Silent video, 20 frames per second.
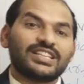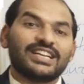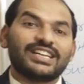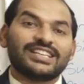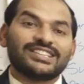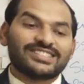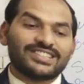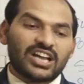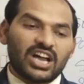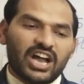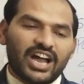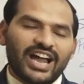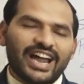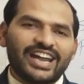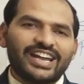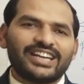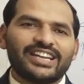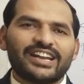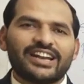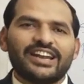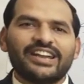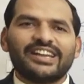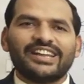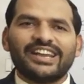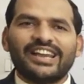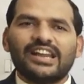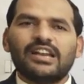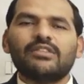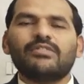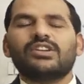that is the height,
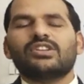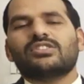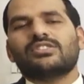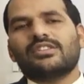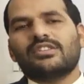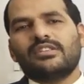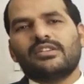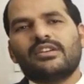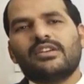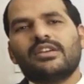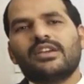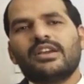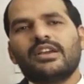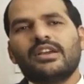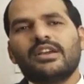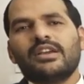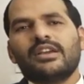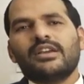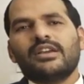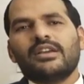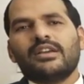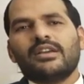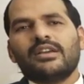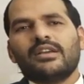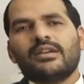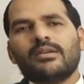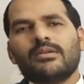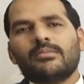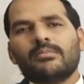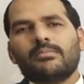right, elevation.
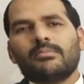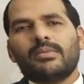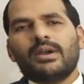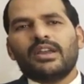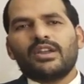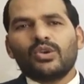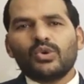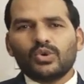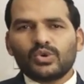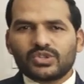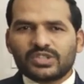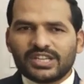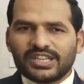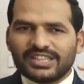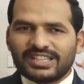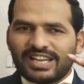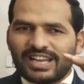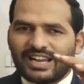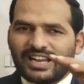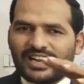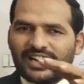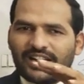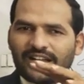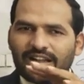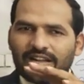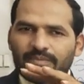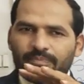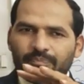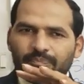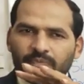By using
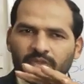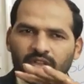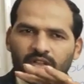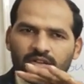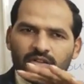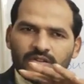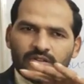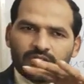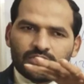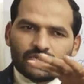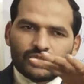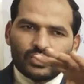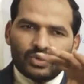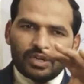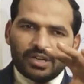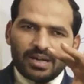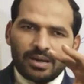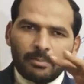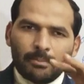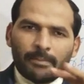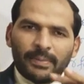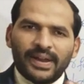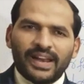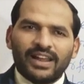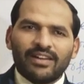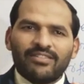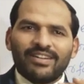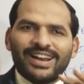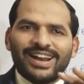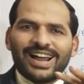the dumpy
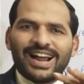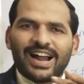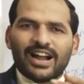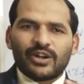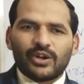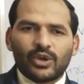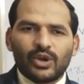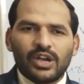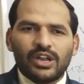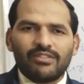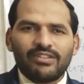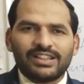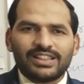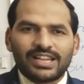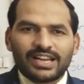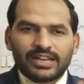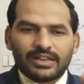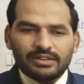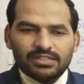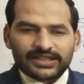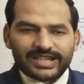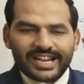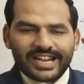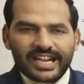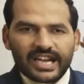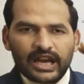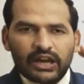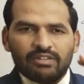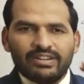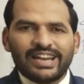level, auto level, that is the
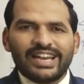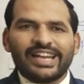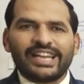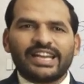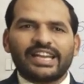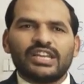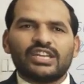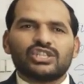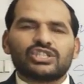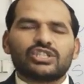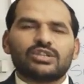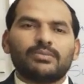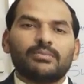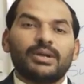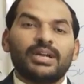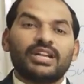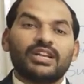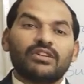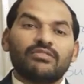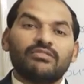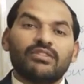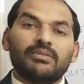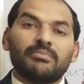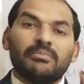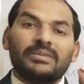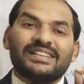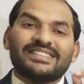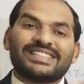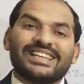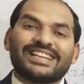leveling instrument, we
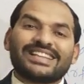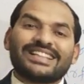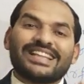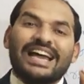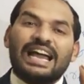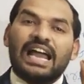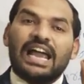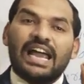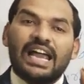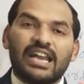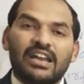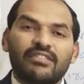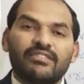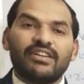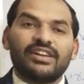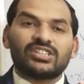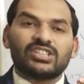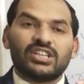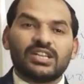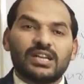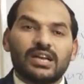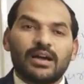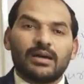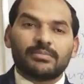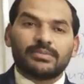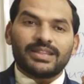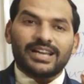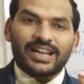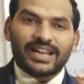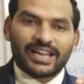measure the elevation
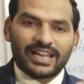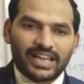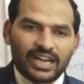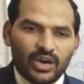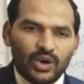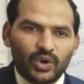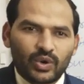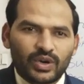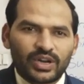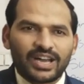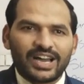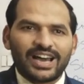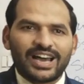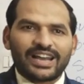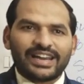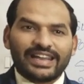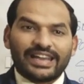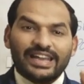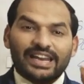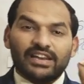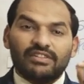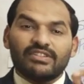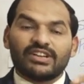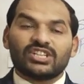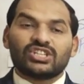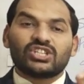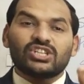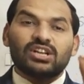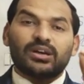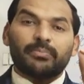of the ground or
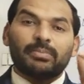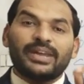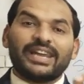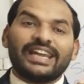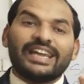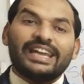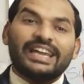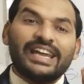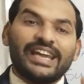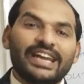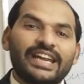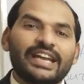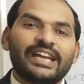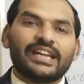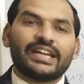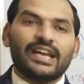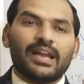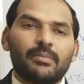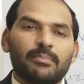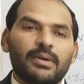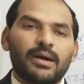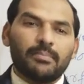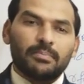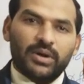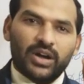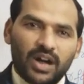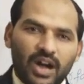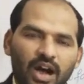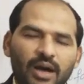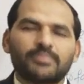elevation of any type
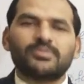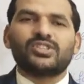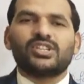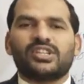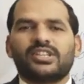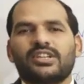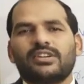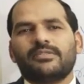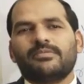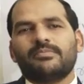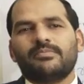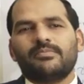of object.